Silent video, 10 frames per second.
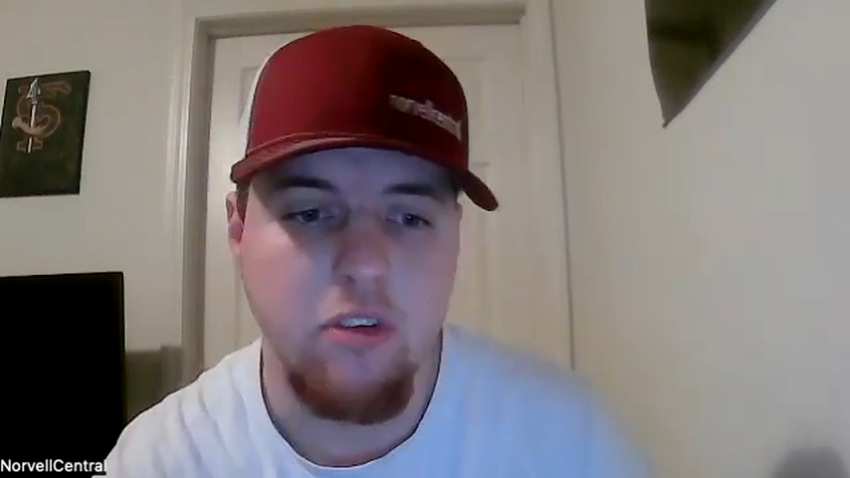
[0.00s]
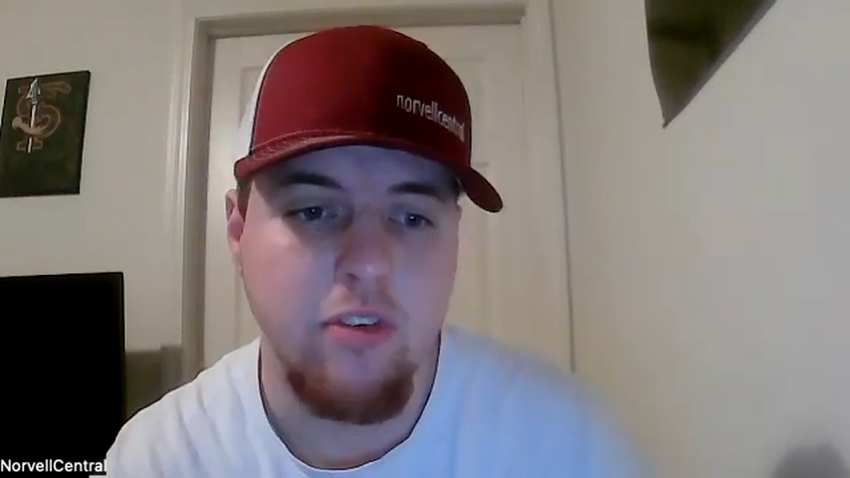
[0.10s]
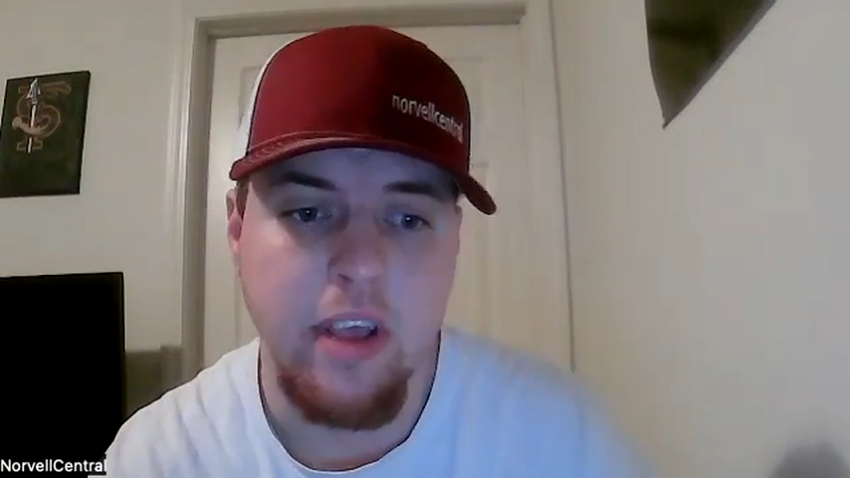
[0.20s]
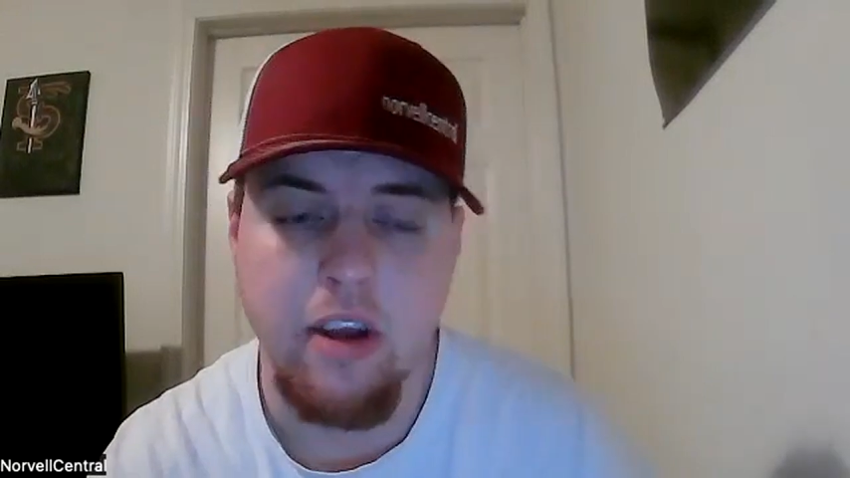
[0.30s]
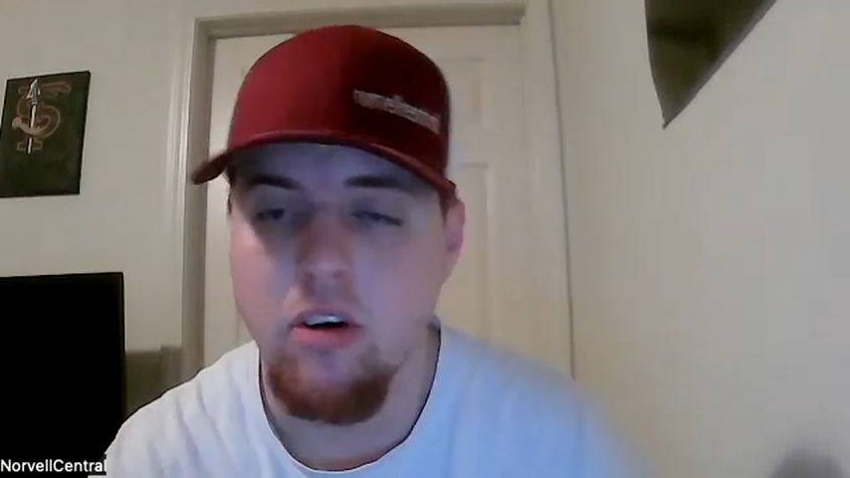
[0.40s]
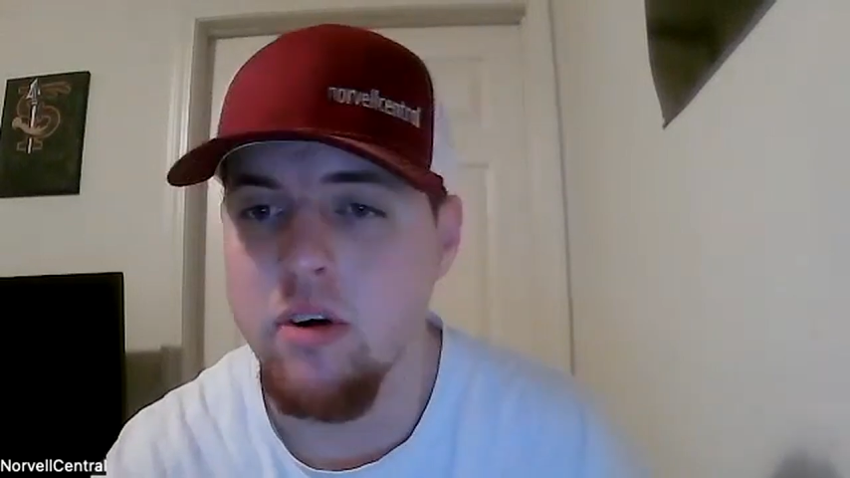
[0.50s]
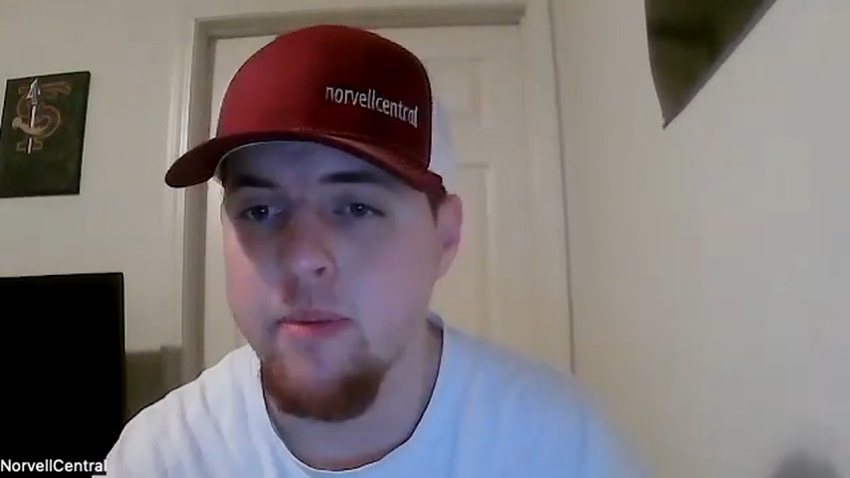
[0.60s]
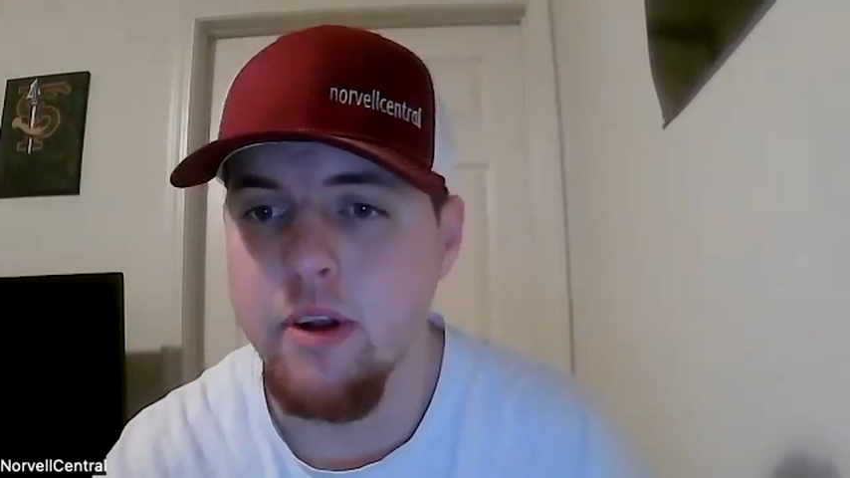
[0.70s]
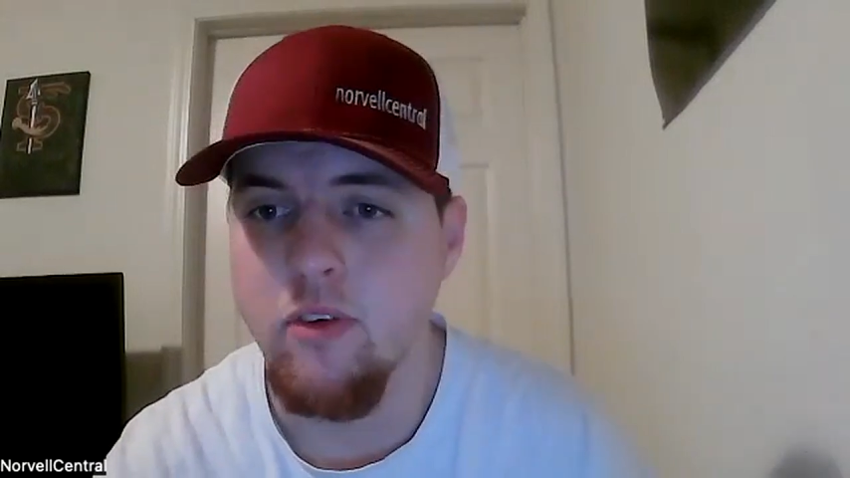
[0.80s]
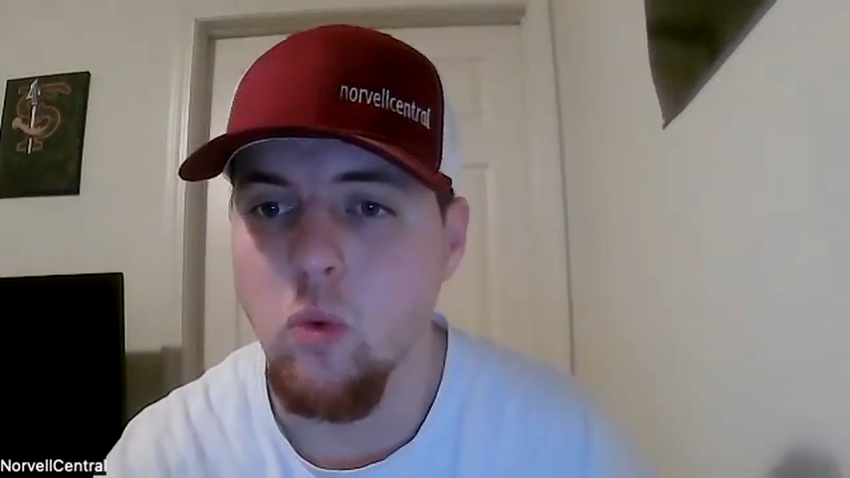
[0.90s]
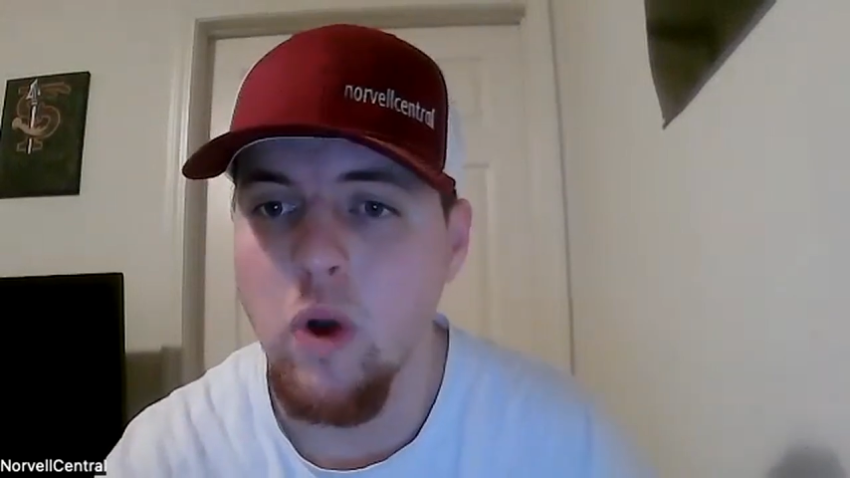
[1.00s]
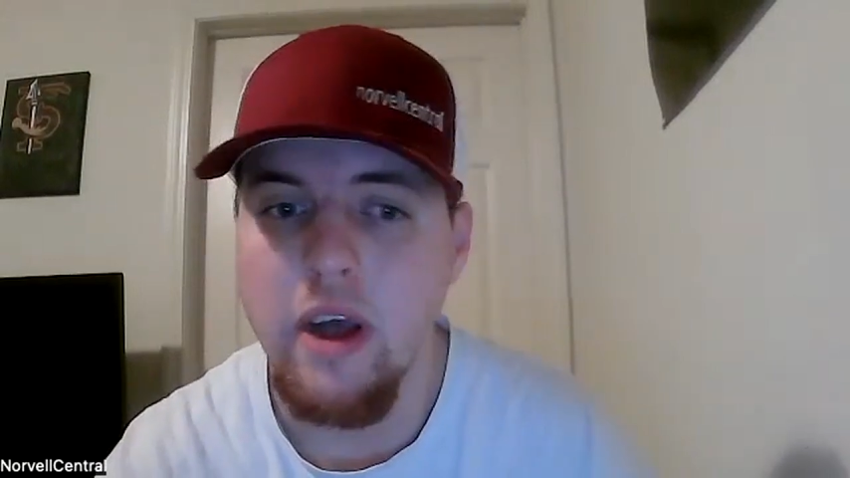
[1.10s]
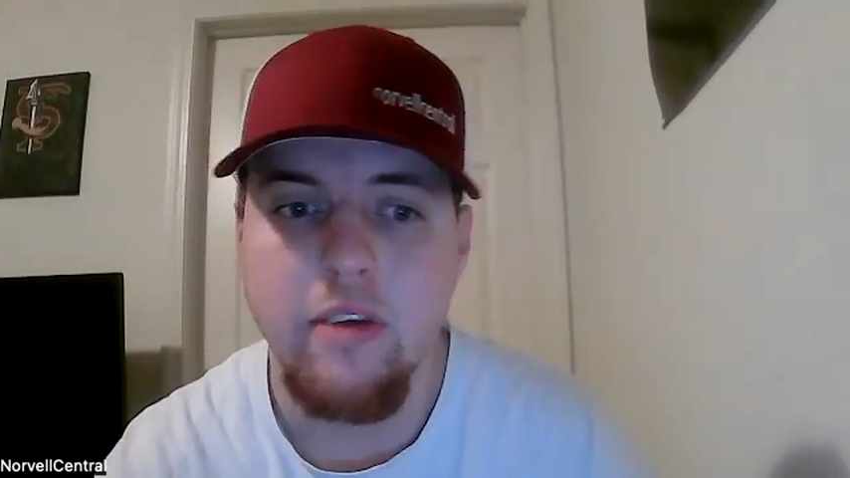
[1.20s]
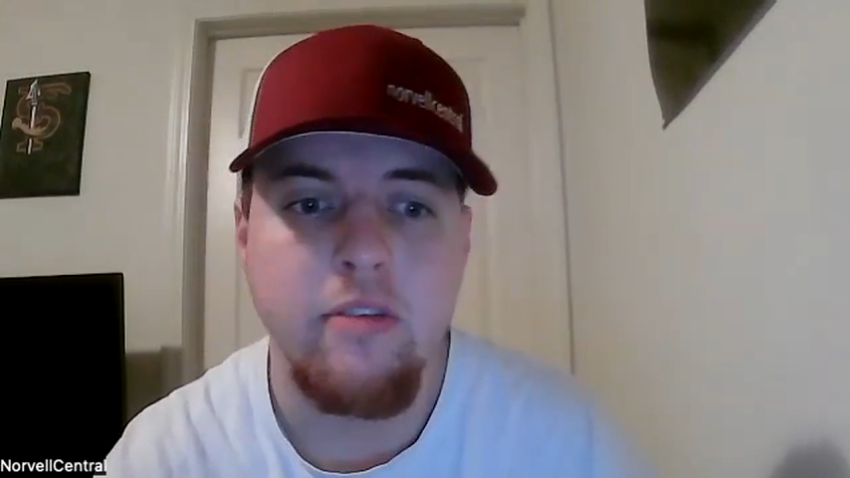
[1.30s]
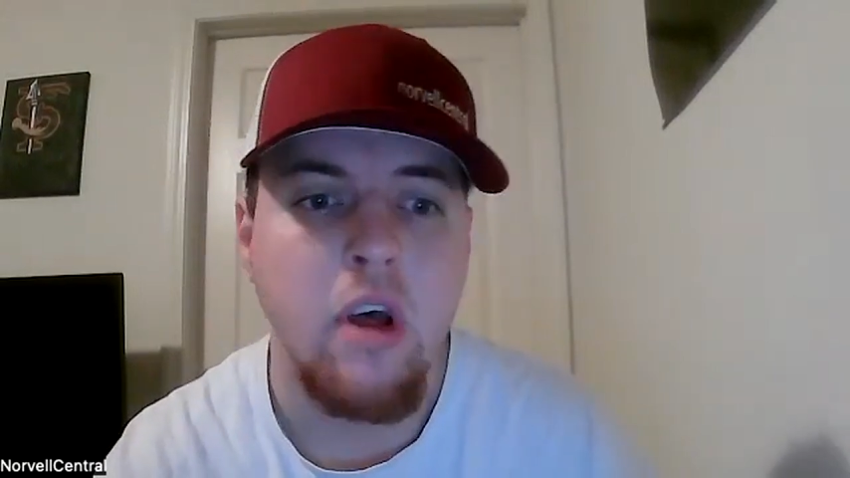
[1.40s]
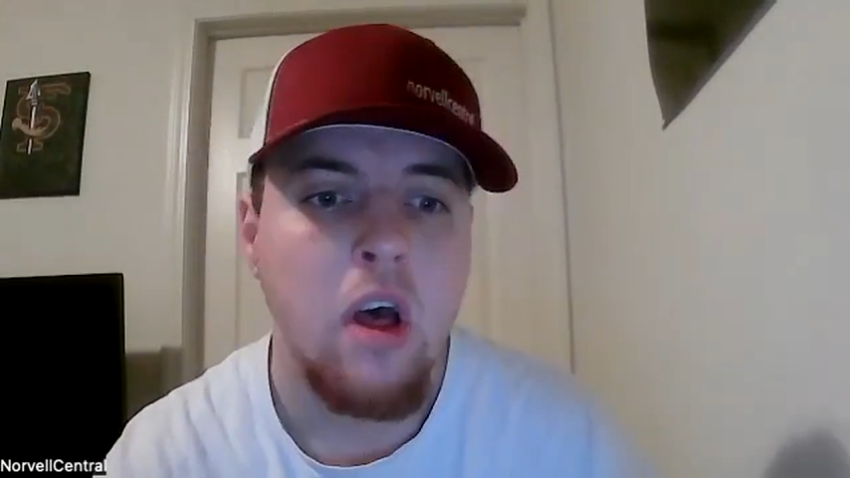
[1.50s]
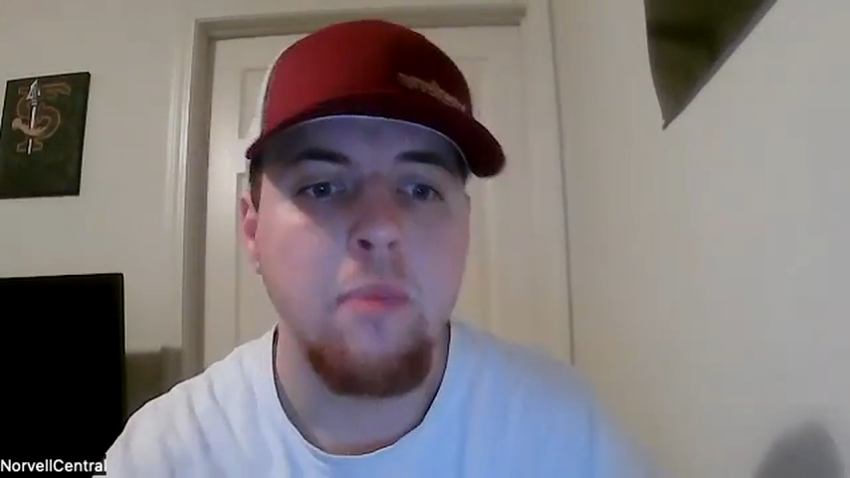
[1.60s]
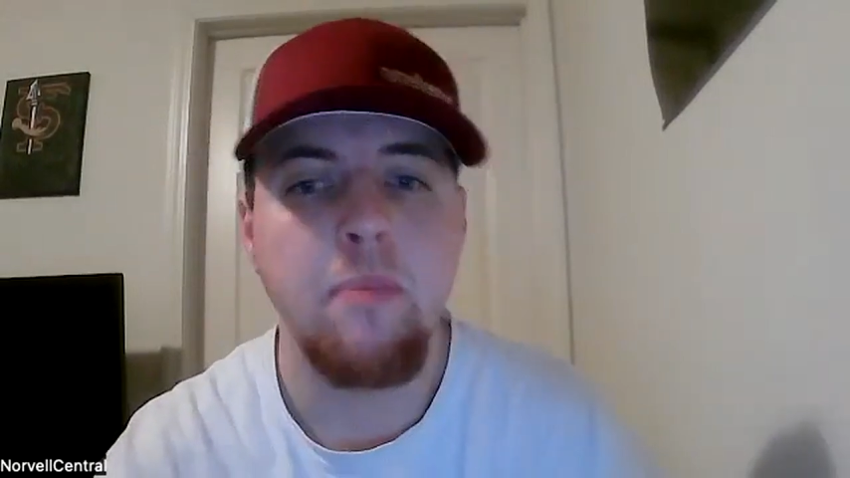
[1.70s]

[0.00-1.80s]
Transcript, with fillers: just to take a little bit of a rest,